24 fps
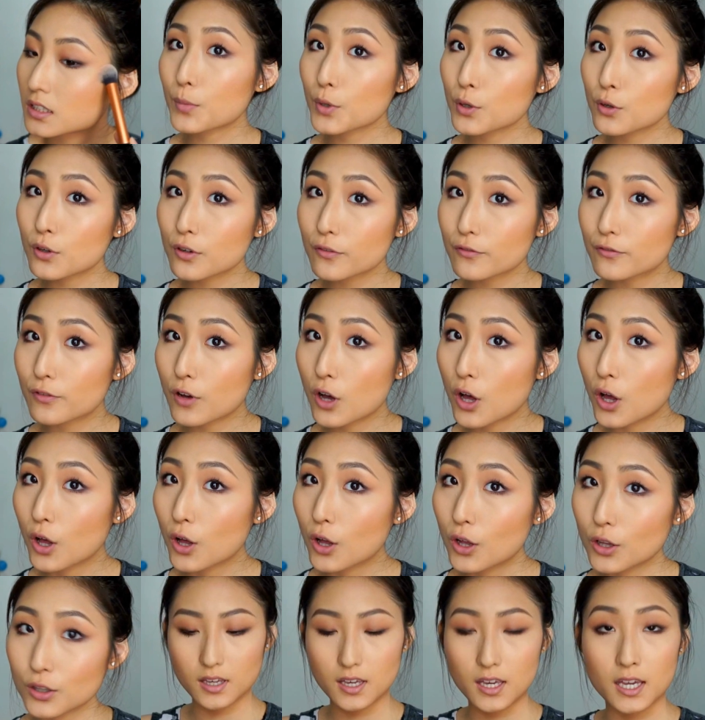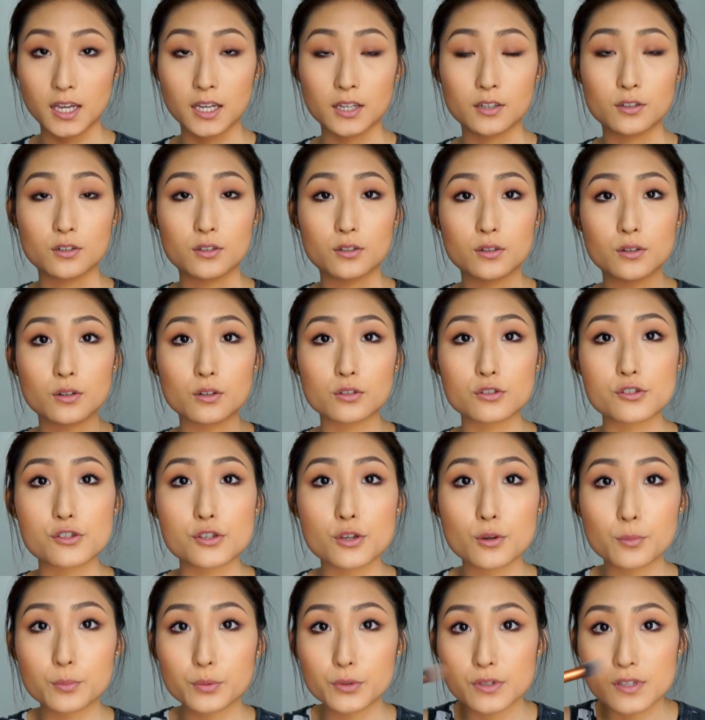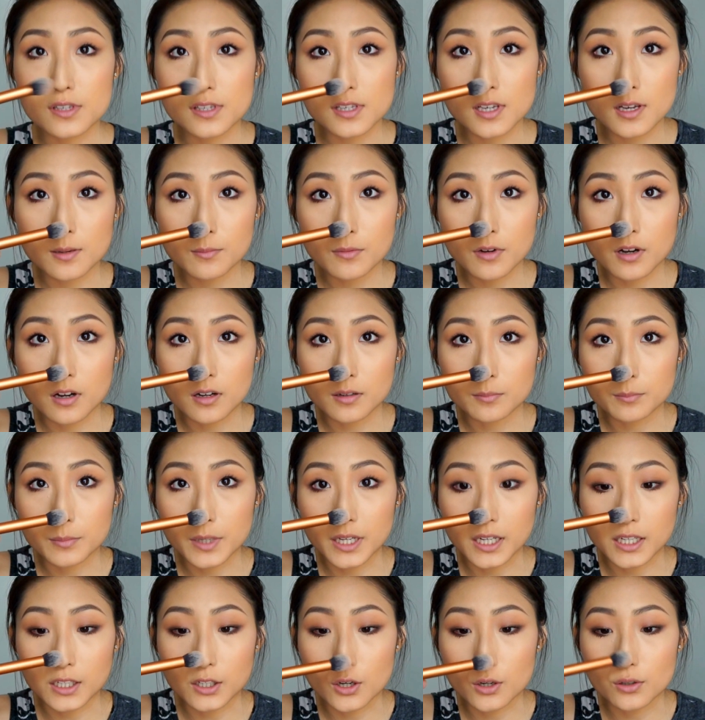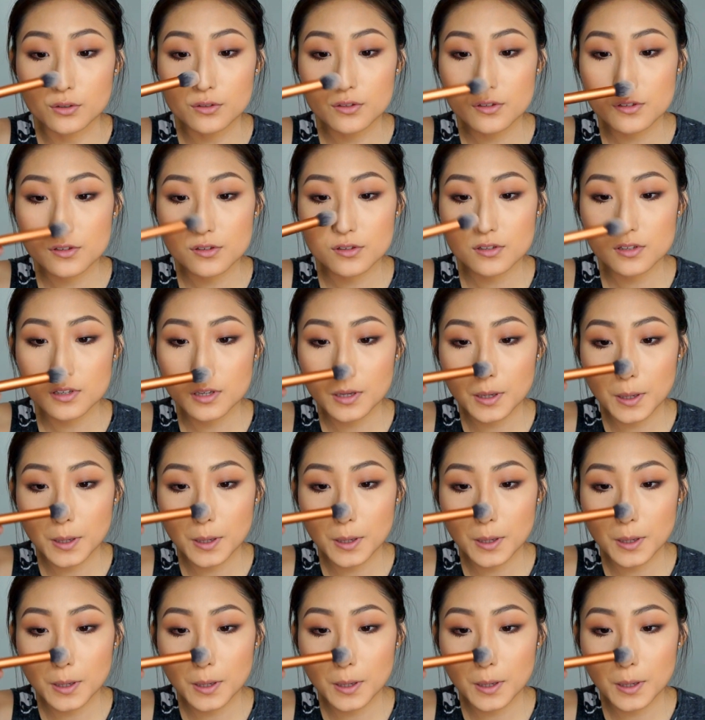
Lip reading: Beautiful. And also put some on my nose